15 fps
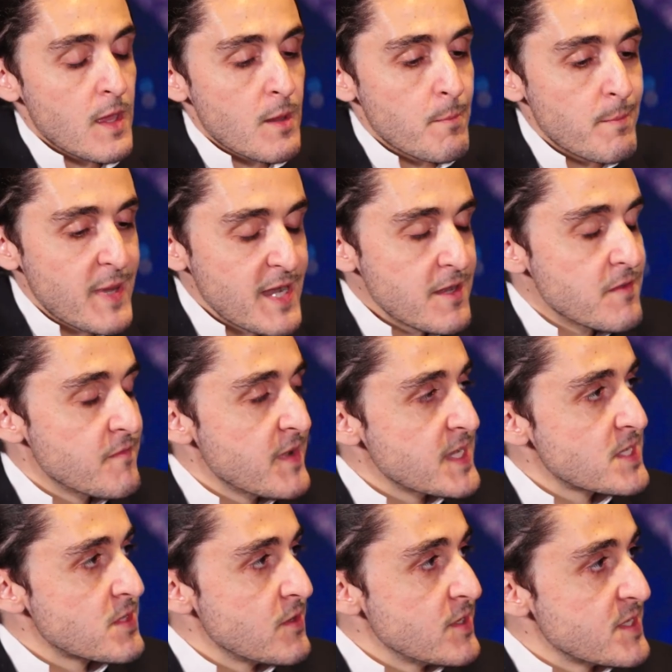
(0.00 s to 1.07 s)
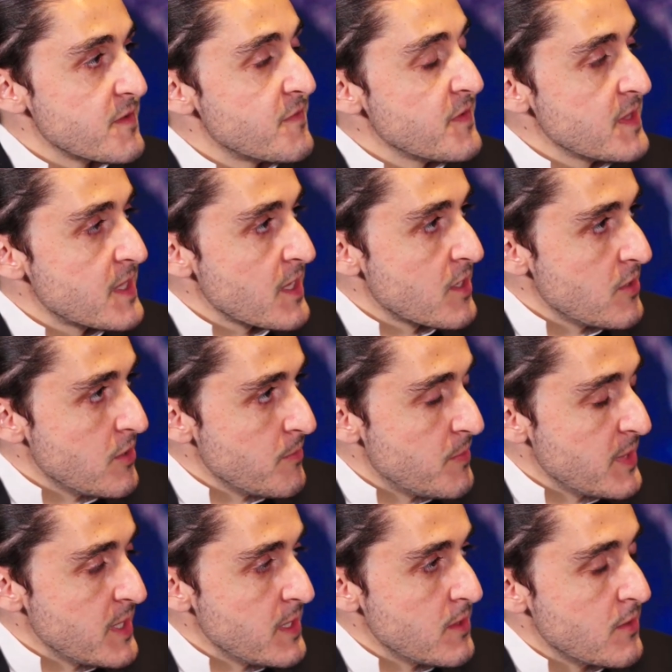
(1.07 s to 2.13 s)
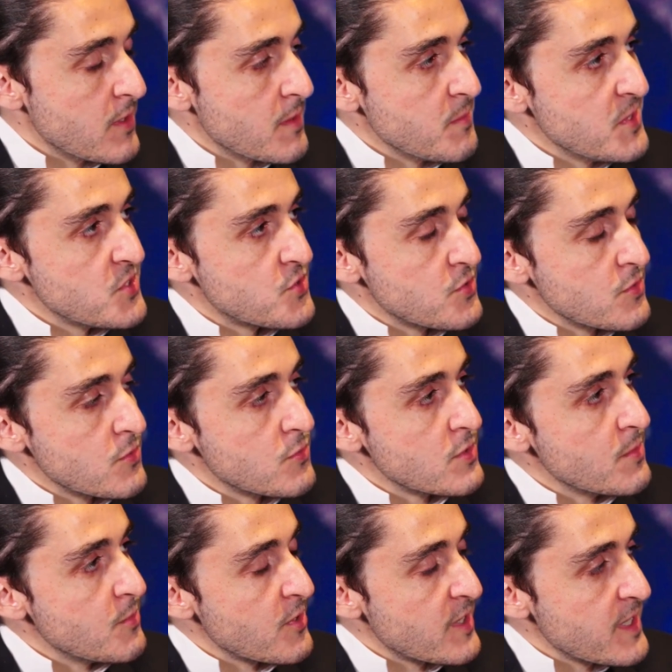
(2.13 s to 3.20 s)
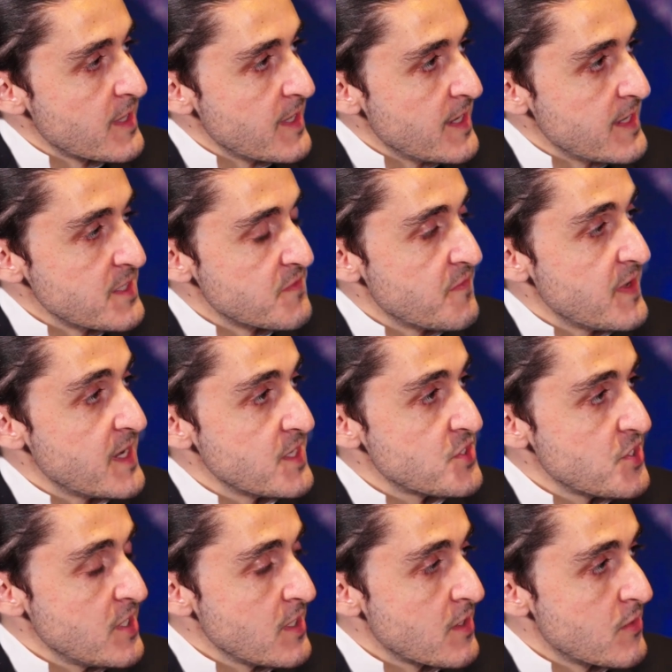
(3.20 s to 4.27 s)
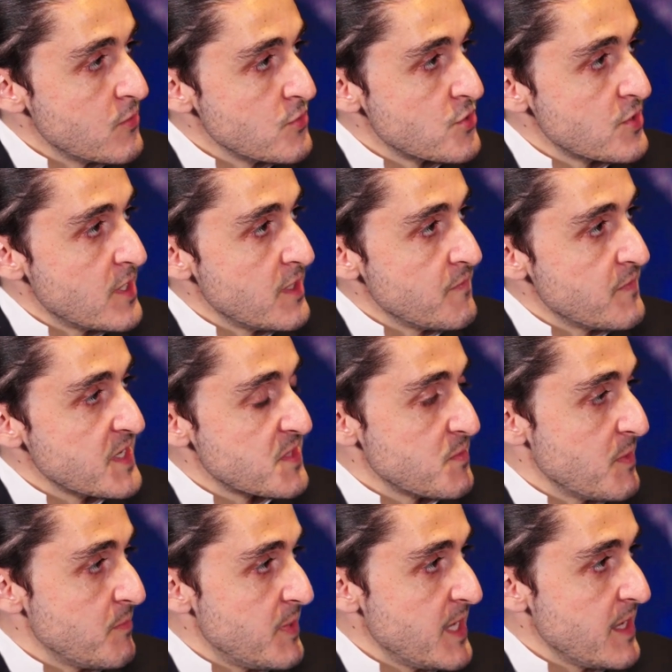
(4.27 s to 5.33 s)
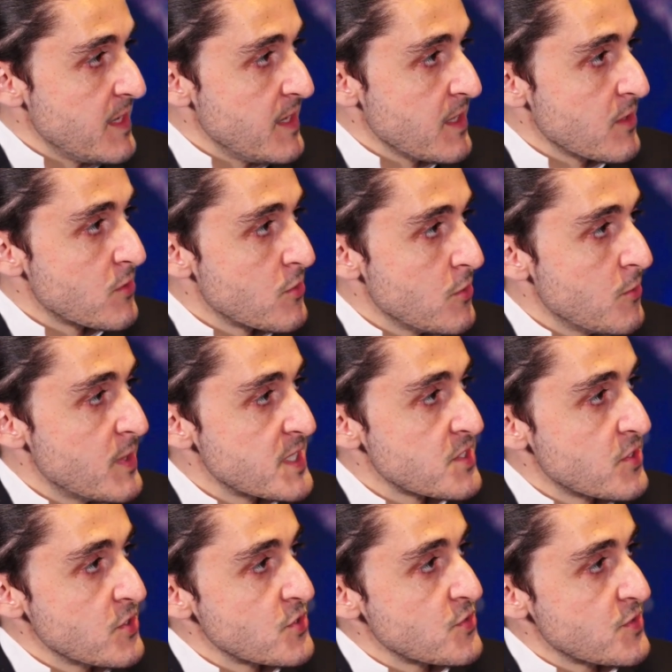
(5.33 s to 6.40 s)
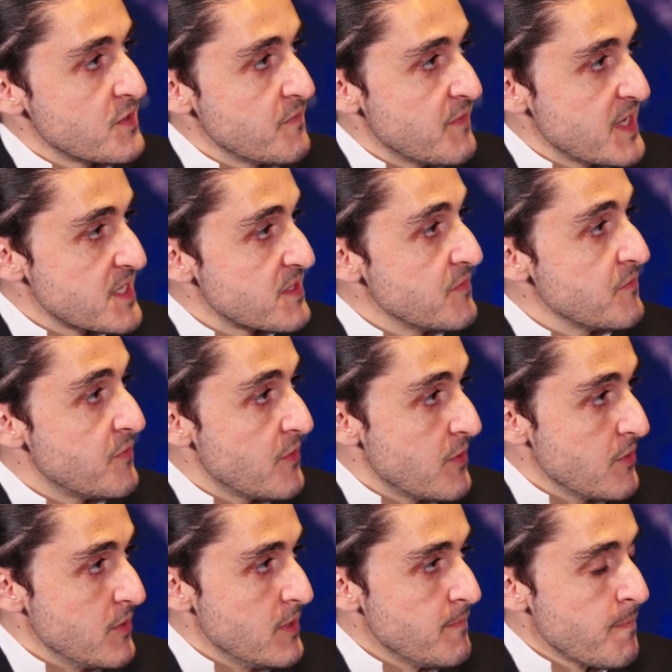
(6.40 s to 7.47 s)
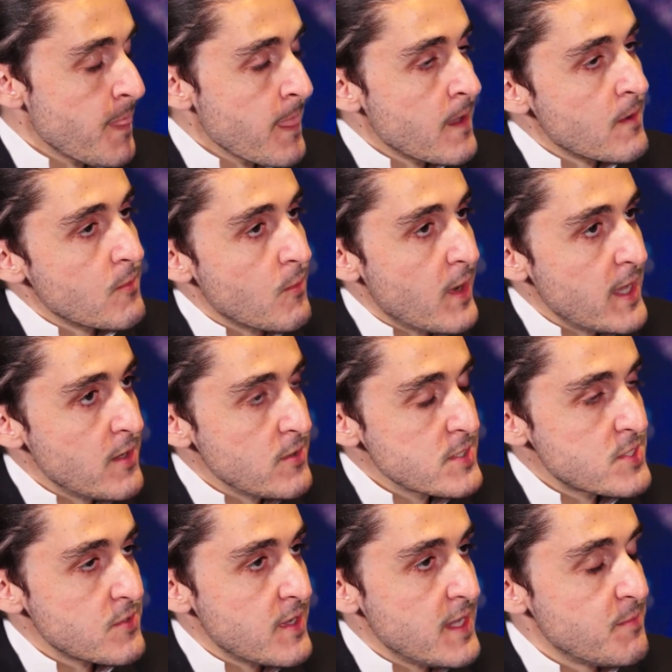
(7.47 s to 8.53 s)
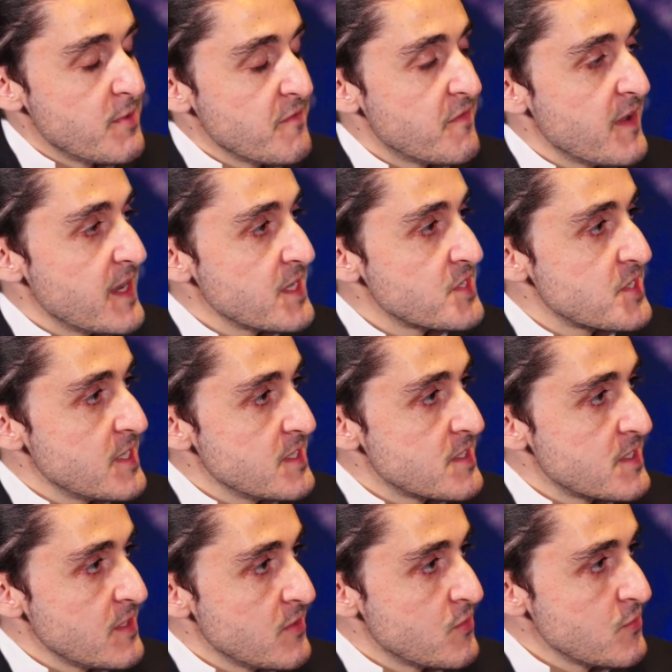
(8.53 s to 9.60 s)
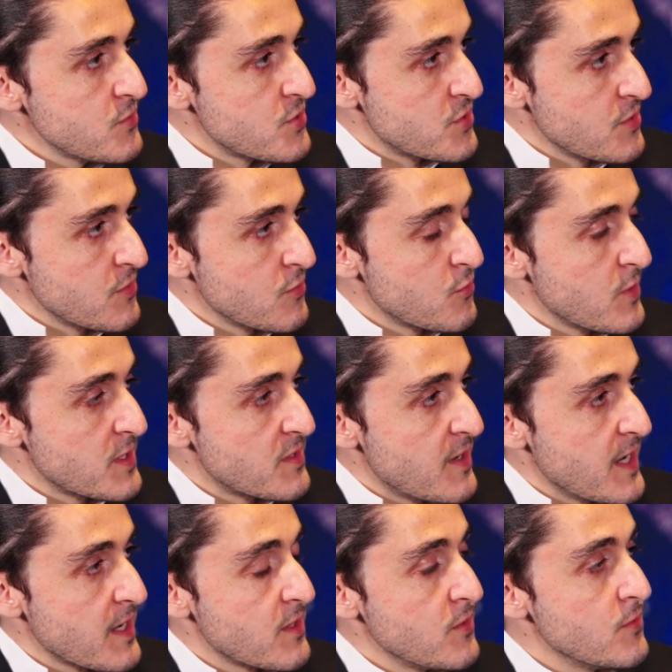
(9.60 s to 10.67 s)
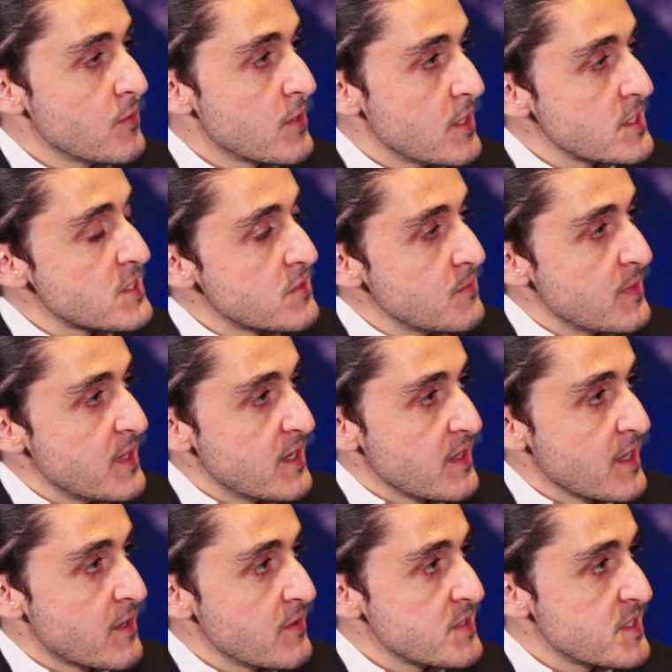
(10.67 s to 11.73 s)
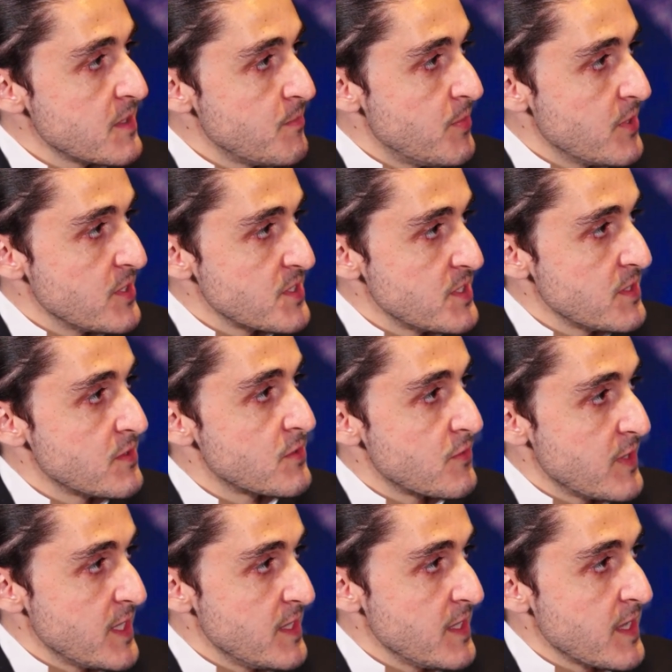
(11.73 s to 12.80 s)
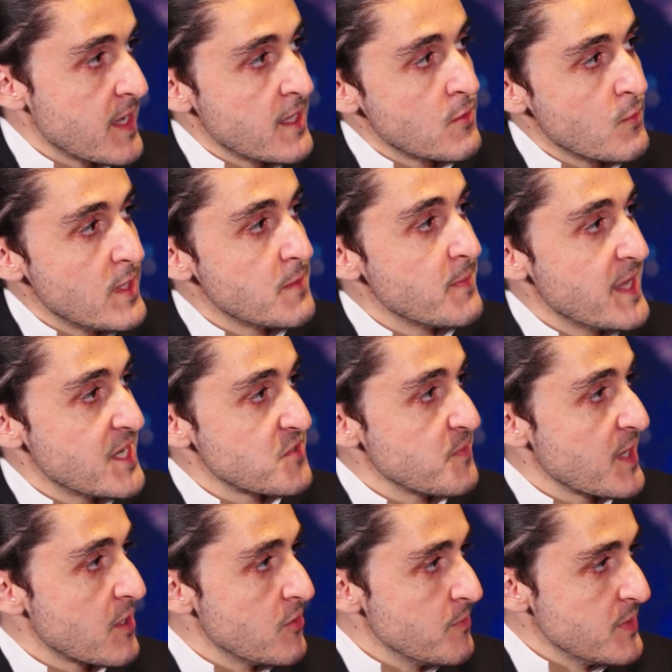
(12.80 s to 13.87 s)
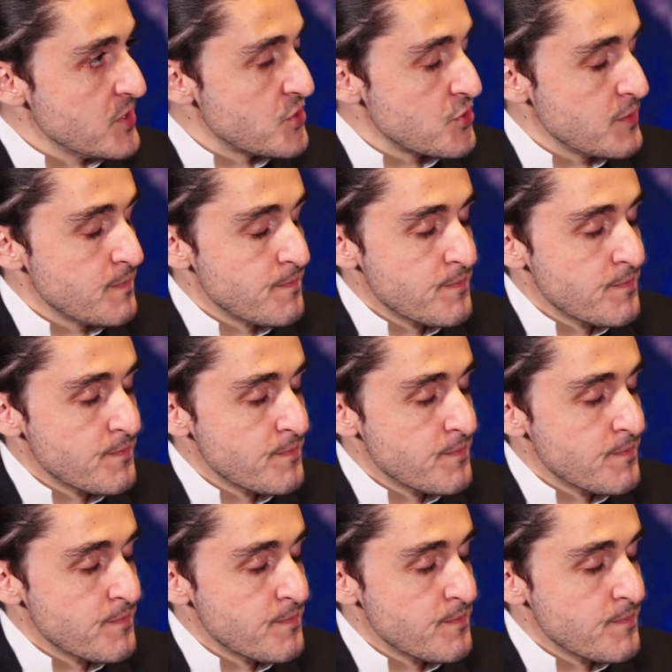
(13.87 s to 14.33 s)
Merlin Investor is a fintech company on a mission to democratize financial inclusion and investment planning towards conscious investing for all, while also helping financial institutions to attract new customers, increase deposit, trading, and wealth management commission.